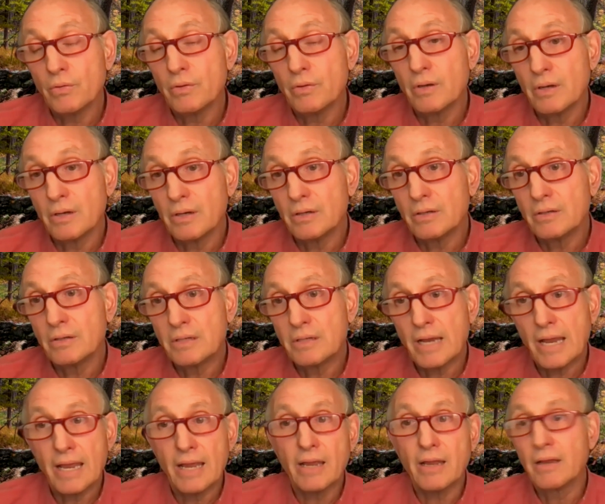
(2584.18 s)
uh,
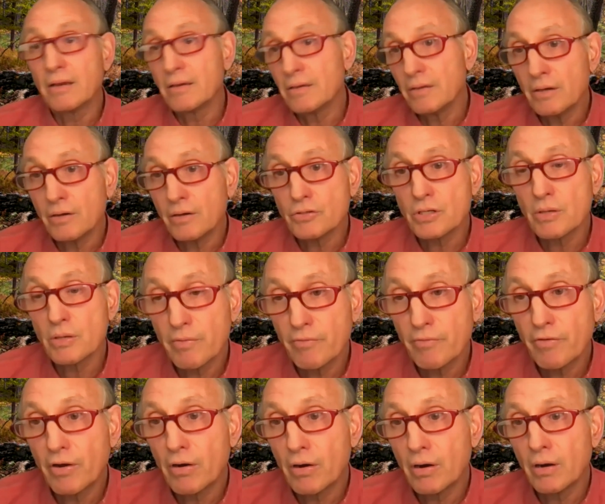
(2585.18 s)
take, you know, some of
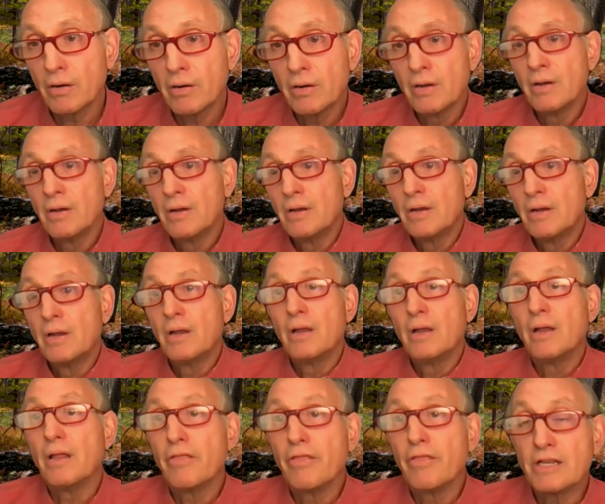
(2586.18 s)
our
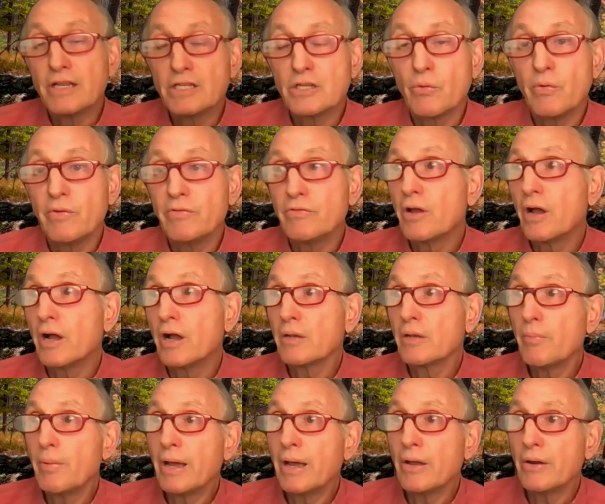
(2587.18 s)
uh, things that we've talked
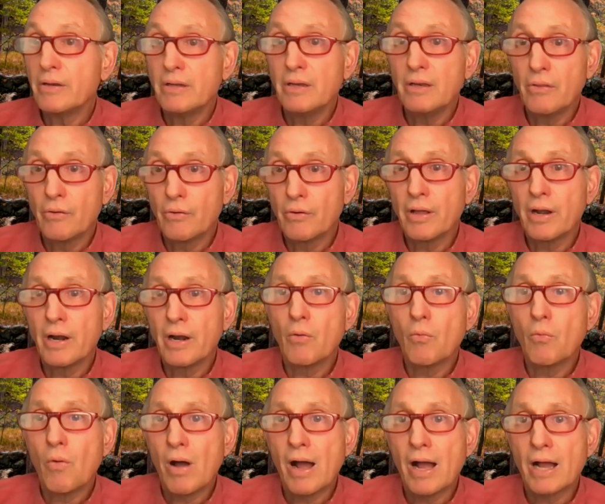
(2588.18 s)
about either on our
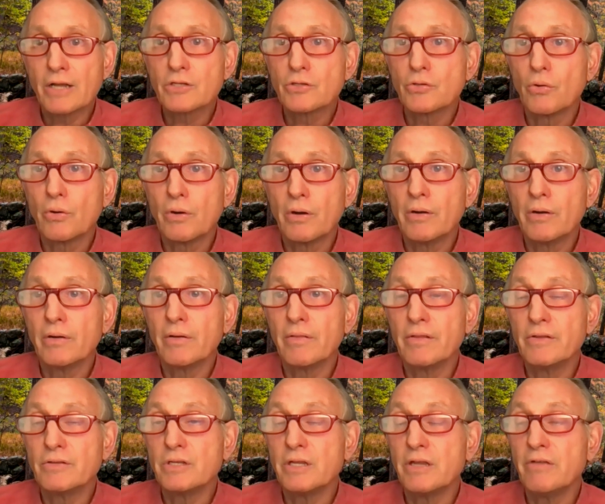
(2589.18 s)
walks or
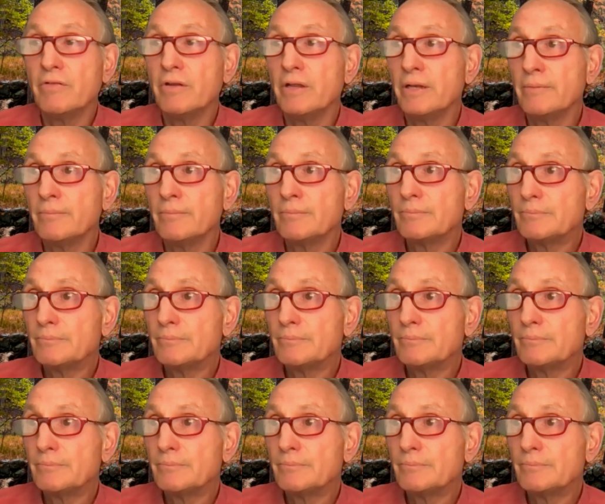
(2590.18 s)
this evening